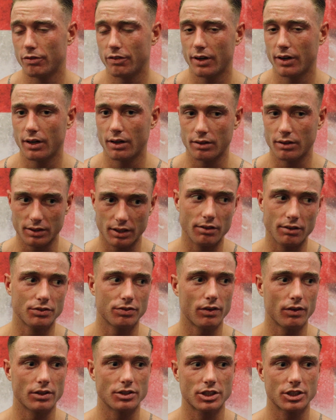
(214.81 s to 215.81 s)
far. I've
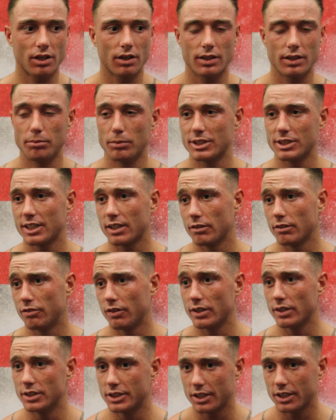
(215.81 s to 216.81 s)
fought in Scotland, my second
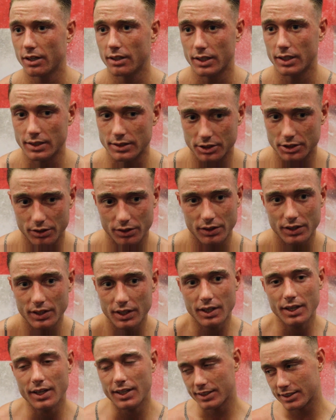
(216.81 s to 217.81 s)
fight in Scotland. So
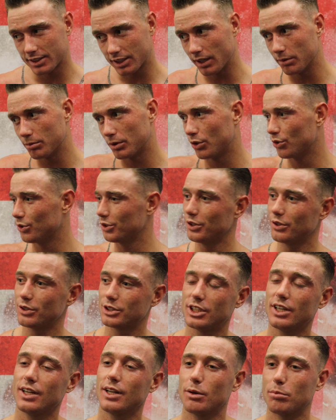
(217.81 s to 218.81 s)
it's time to go the other
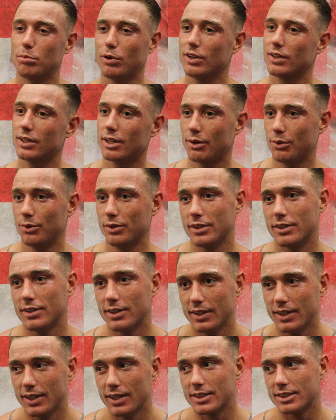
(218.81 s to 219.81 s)
side of the pond now and
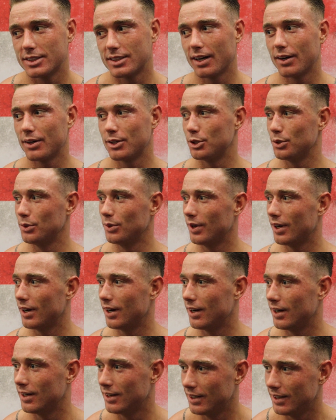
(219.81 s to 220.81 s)
start to...
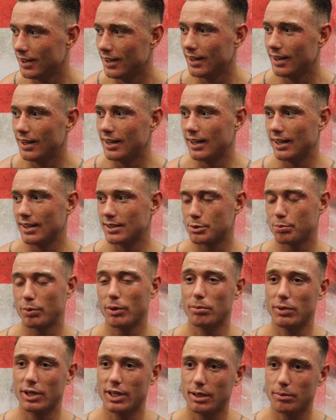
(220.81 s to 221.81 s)
Uh, I uh,
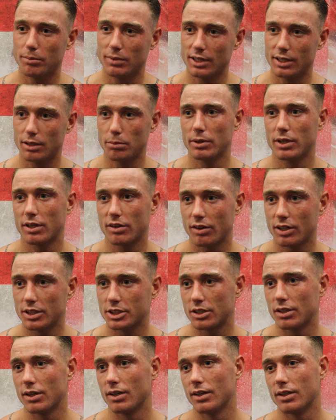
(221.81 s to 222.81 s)
spread my name a little bit
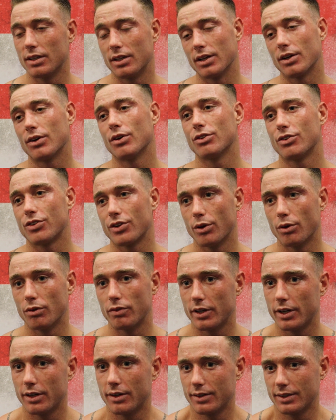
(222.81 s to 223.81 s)
across the, the country
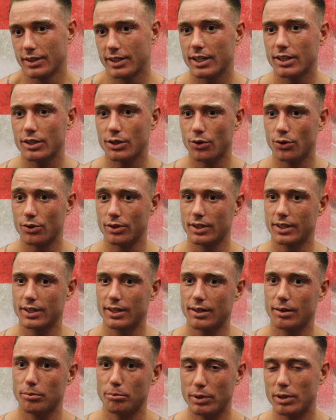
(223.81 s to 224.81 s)
over there and get known and
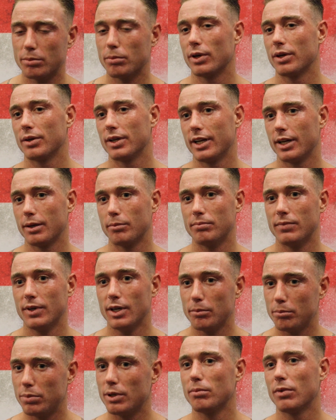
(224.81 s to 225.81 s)
get and build my name,
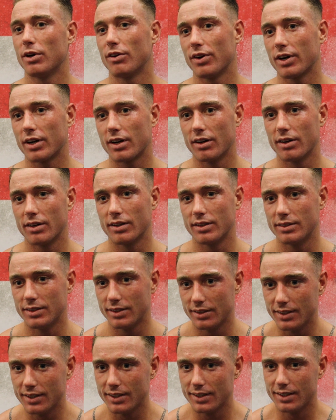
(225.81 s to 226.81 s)
build my record and yeah
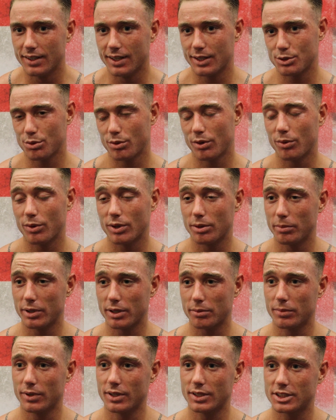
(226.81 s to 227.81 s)
that's where I want to
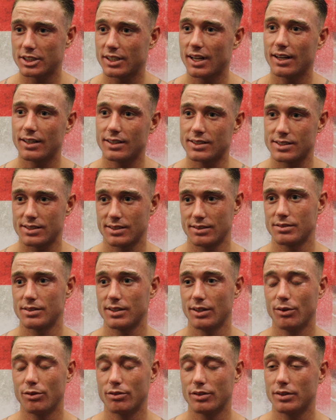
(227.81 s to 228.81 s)
make my status
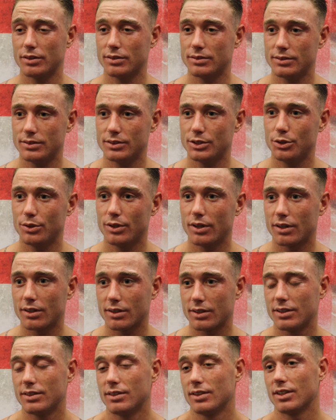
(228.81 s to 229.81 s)
over in New
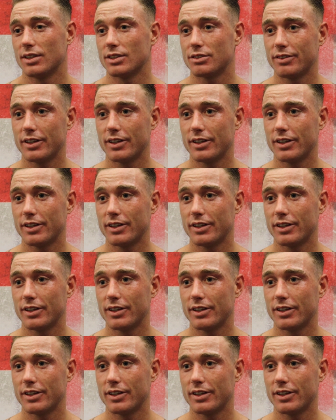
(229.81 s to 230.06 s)
York, Las